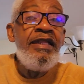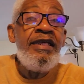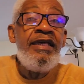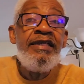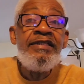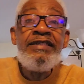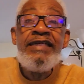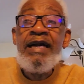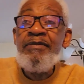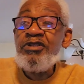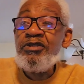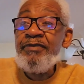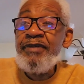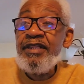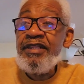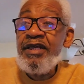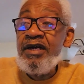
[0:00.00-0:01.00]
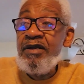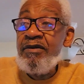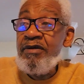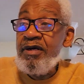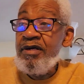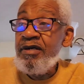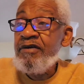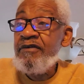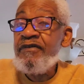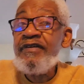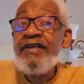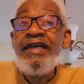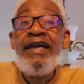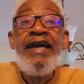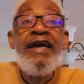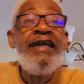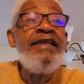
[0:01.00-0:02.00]
the establishment thereof,
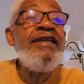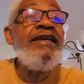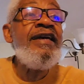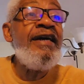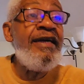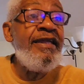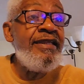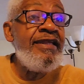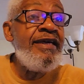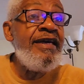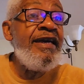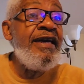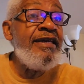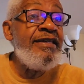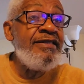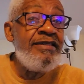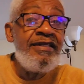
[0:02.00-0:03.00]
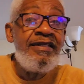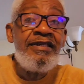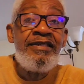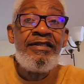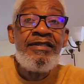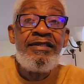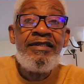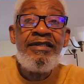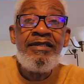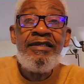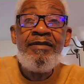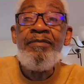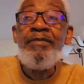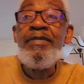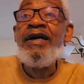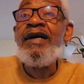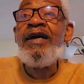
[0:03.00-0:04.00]
and yet they exist
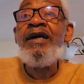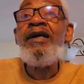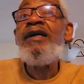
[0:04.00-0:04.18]
by